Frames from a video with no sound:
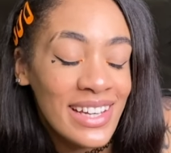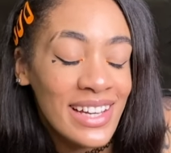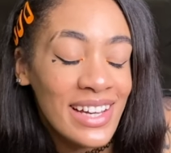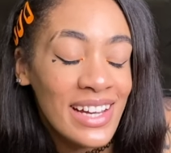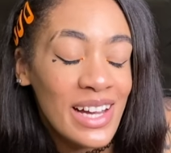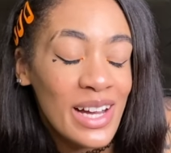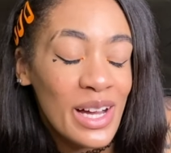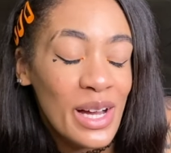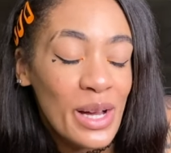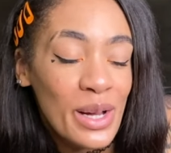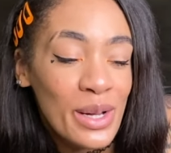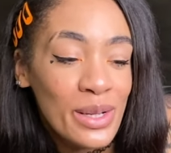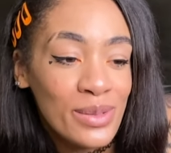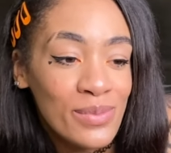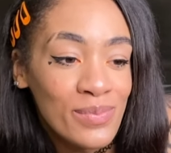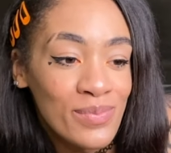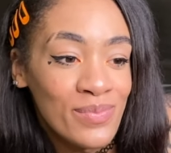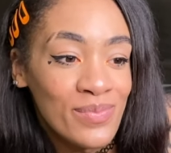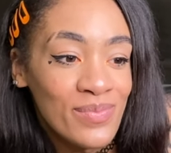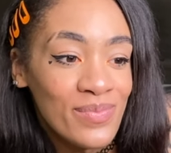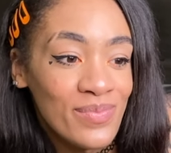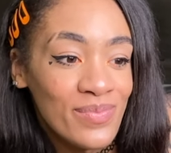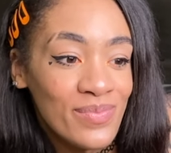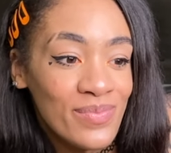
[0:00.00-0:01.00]

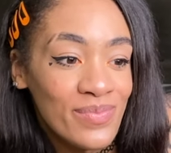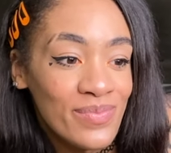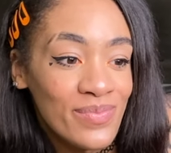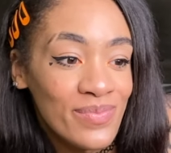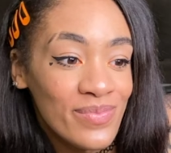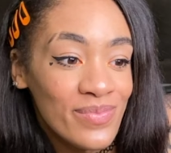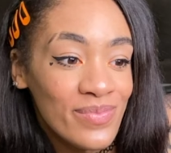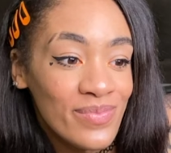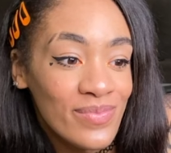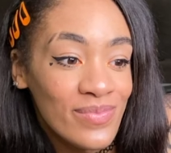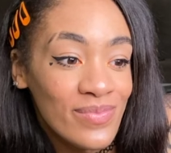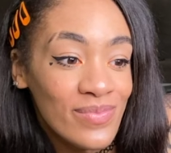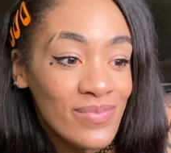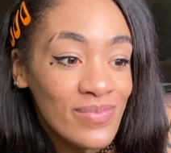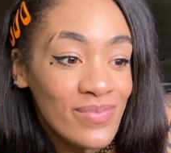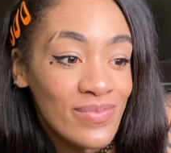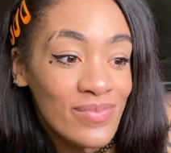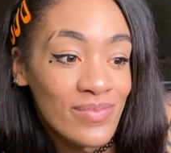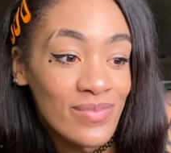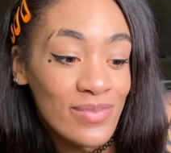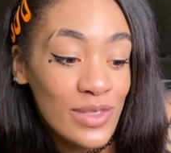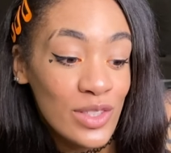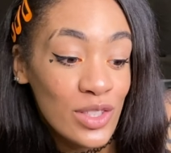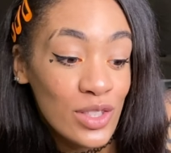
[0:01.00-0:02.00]
Um,
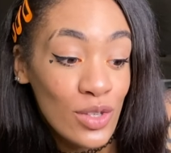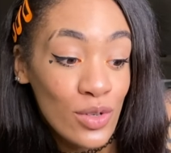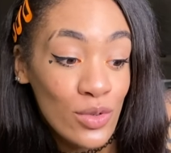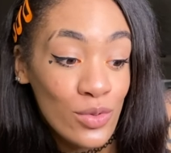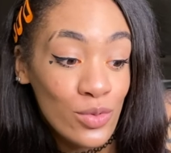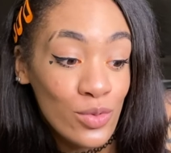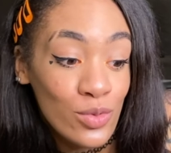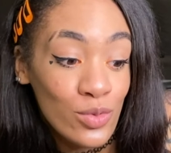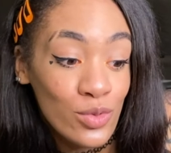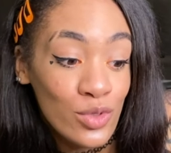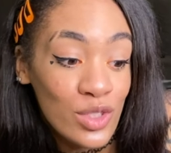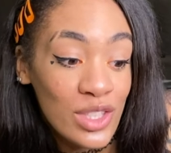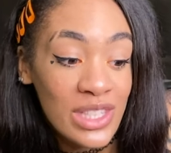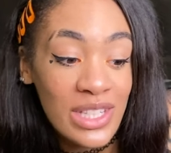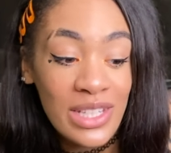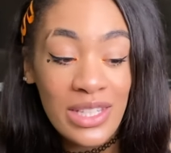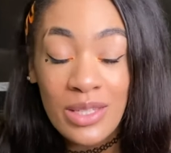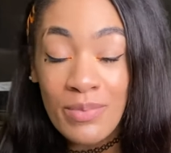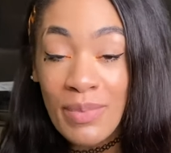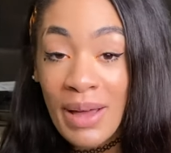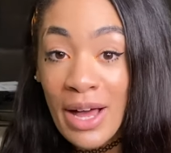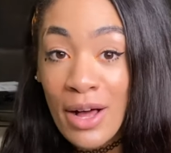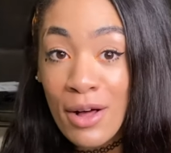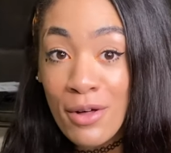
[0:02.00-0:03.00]
so since
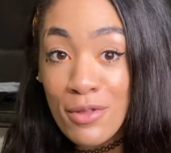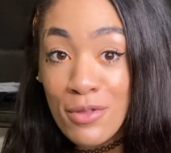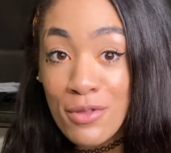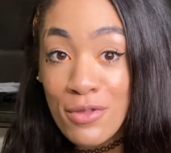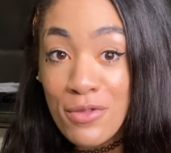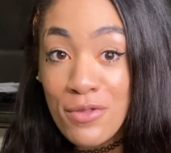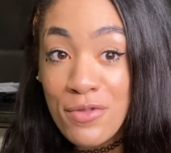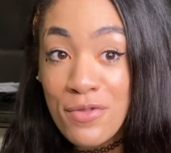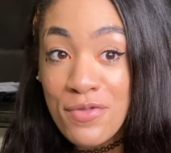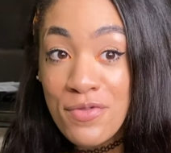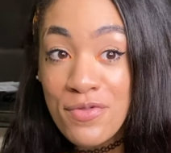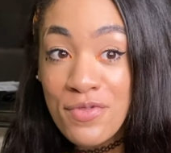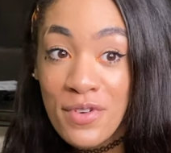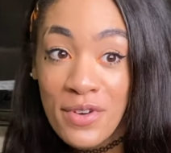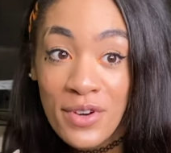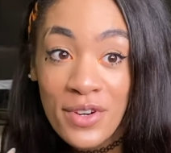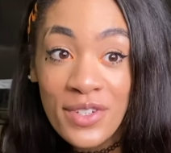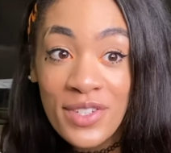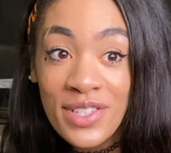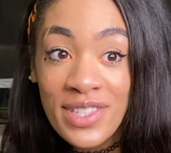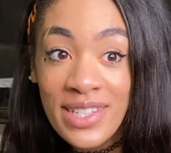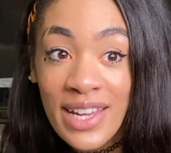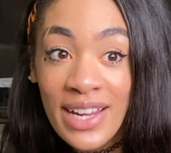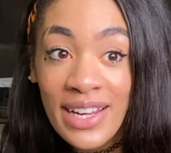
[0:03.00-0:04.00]
about
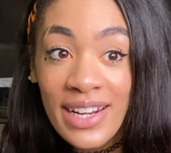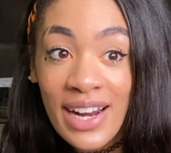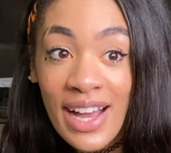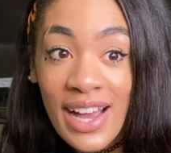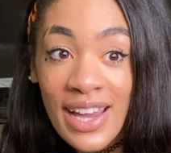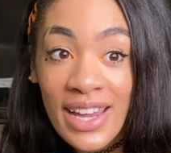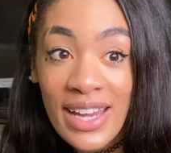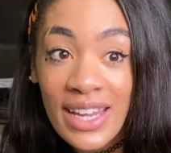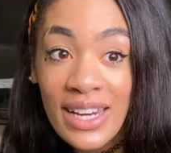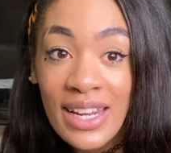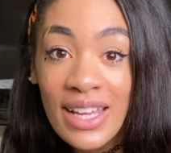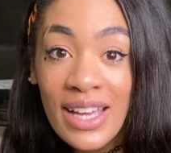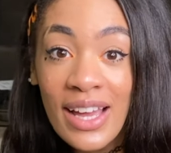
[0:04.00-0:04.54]
Thursday night,